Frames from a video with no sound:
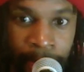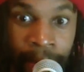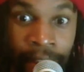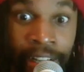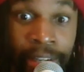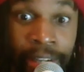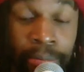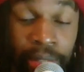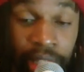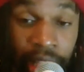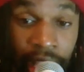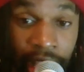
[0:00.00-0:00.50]
and
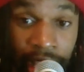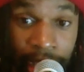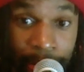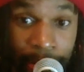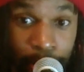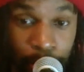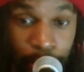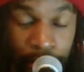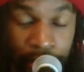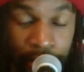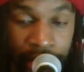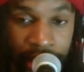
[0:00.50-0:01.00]
him talk
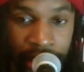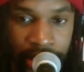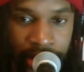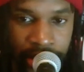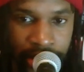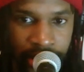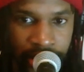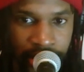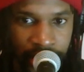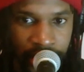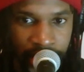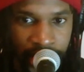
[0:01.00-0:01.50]
about
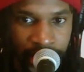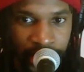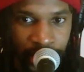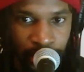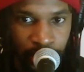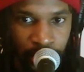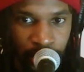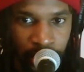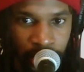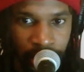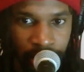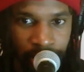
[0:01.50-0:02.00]
finances. So guess
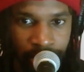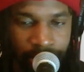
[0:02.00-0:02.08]
what?